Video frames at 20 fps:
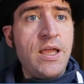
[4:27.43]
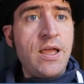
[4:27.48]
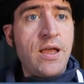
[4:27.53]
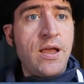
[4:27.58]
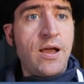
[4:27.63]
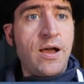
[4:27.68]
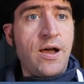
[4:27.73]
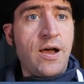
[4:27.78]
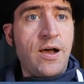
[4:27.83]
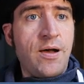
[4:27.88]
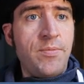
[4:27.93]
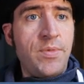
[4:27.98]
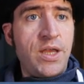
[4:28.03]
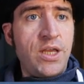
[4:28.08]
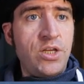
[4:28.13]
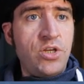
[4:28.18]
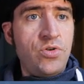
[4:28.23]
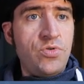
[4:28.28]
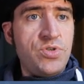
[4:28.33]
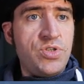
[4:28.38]
Um, it
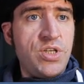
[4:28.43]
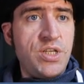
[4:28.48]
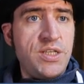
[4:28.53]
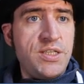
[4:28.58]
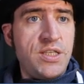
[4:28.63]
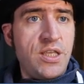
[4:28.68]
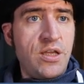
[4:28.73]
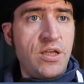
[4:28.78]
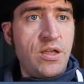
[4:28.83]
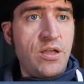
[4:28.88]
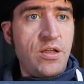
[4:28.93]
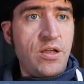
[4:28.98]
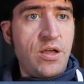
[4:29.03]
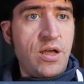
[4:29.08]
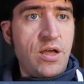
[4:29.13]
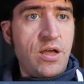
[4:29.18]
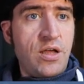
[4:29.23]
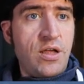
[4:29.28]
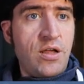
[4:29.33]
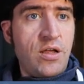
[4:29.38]
uses the
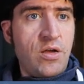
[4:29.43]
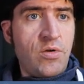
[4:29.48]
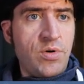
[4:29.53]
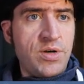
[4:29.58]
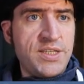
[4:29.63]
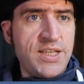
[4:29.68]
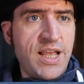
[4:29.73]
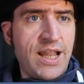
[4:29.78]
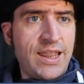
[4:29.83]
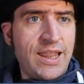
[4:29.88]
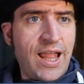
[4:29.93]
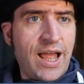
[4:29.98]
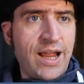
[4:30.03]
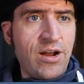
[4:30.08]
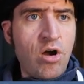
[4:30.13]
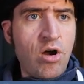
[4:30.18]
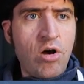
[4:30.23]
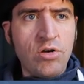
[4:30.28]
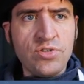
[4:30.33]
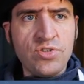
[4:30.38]
uh, what is that
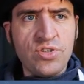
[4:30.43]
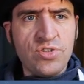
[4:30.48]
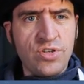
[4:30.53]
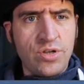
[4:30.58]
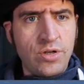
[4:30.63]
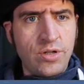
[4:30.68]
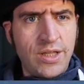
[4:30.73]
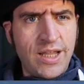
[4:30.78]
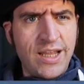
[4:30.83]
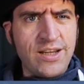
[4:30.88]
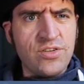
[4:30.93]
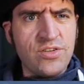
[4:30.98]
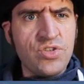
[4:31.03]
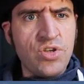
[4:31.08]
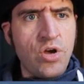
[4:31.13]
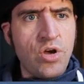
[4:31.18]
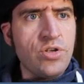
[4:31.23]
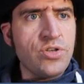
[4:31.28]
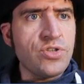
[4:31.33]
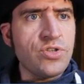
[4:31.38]
Lanczos
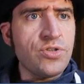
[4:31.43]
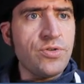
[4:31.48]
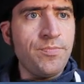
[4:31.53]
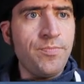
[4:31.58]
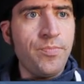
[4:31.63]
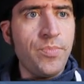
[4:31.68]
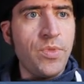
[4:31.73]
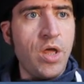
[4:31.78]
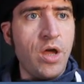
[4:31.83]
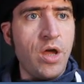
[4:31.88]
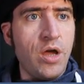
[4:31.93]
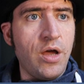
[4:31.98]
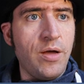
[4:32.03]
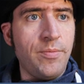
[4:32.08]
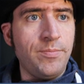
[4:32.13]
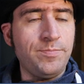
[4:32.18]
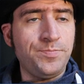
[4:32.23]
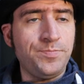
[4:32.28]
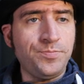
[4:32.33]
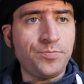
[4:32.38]
Lanczos
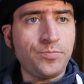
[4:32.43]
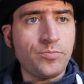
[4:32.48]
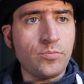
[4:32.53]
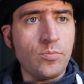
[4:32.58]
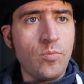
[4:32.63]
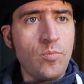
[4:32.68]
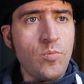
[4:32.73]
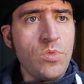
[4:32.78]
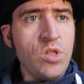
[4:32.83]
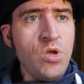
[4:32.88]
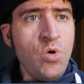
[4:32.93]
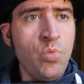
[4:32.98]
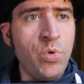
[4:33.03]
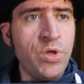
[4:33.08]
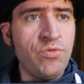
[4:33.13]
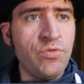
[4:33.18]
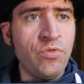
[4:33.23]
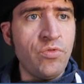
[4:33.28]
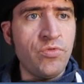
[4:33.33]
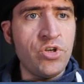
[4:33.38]
um,
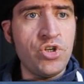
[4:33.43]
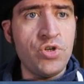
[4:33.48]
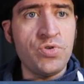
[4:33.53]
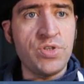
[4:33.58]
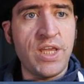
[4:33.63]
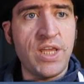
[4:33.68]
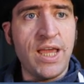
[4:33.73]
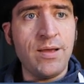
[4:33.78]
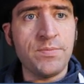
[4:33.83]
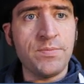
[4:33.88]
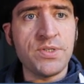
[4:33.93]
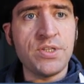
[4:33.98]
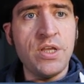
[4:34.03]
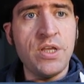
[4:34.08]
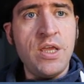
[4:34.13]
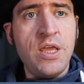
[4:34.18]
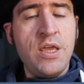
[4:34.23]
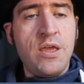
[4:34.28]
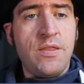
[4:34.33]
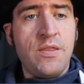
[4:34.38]
with reduced gaps.
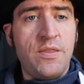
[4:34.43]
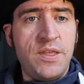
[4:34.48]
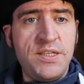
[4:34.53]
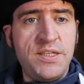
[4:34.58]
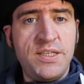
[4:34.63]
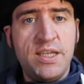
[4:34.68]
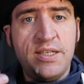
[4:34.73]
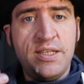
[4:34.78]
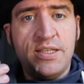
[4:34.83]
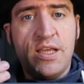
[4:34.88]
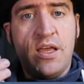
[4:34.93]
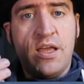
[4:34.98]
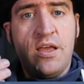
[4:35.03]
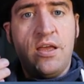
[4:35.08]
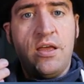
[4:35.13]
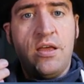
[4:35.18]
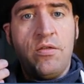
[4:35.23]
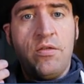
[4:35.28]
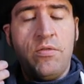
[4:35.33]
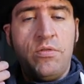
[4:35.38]
This is
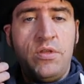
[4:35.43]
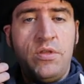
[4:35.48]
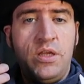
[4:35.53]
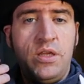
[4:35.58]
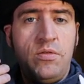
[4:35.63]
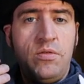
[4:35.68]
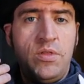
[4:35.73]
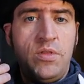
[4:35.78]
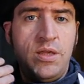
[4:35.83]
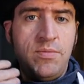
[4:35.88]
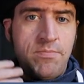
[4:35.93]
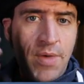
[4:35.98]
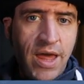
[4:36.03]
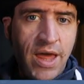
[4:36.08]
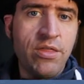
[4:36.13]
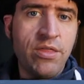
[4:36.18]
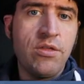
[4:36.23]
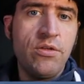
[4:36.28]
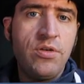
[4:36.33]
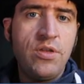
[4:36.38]
uh, the the
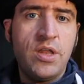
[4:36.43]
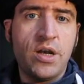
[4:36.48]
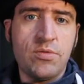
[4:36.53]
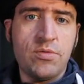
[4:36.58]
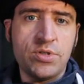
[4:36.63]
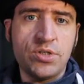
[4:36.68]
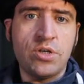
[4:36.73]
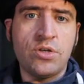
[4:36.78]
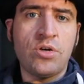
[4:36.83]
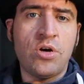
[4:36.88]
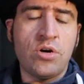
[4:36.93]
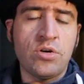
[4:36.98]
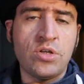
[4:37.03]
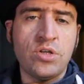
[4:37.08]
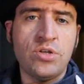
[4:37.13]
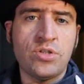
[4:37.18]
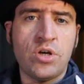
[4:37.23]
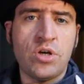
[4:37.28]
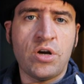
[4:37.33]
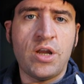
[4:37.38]
method that I was
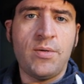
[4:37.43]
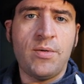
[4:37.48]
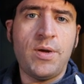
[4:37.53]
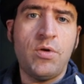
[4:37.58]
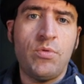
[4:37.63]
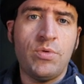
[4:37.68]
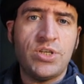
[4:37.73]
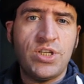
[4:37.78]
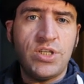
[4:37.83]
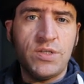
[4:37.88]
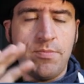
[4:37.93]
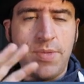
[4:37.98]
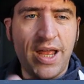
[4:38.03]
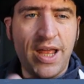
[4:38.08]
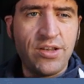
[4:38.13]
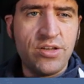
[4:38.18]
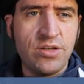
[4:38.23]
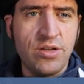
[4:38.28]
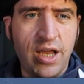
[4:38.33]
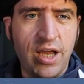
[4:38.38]
talking talking about, which is
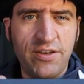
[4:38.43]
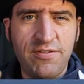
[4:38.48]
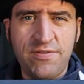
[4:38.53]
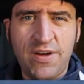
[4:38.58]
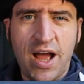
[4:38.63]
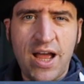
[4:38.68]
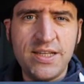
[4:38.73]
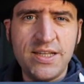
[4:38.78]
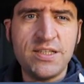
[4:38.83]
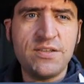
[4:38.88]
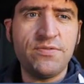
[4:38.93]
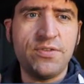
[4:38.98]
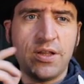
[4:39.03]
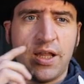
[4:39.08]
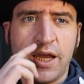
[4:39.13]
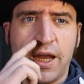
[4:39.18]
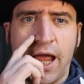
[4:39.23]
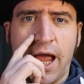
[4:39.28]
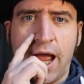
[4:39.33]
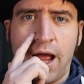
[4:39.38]
better advised for
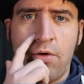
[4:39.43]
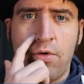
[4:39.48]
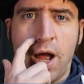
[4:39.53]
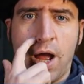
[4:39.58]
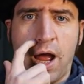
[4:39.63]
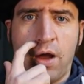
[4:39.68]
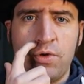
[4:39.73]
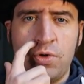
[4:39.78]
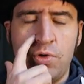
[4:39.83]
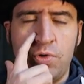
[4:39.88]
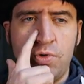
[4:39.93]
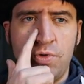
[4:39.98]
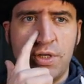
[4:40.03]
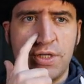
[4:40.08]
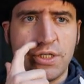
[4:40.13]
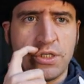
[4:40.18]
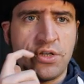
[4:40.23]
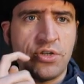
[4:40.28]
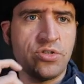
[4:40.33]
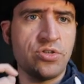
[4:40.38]
like how, how you do
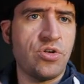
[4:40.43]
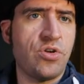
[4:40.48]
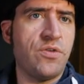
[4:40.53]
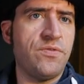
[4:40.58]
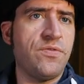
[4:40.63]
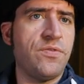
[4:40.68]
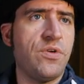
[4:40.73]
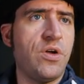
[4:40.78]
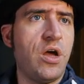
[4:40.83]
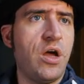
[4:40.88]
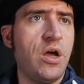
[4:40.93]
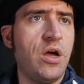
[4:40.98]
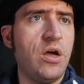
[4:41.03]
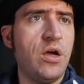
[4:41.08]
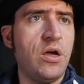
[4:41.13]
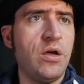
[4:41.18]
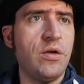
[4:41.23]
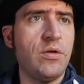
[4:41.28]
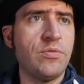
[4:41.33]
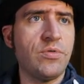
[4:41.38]
this sort of
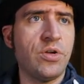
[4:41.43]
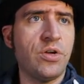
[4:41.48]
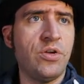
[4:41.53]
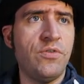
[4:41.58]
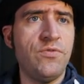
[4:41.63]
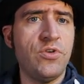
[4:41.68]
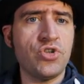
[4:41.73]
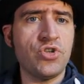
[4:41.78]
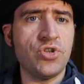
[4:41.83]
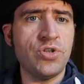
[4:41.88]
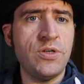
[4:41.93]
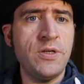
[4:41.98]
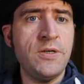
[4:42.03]
uh, conversion.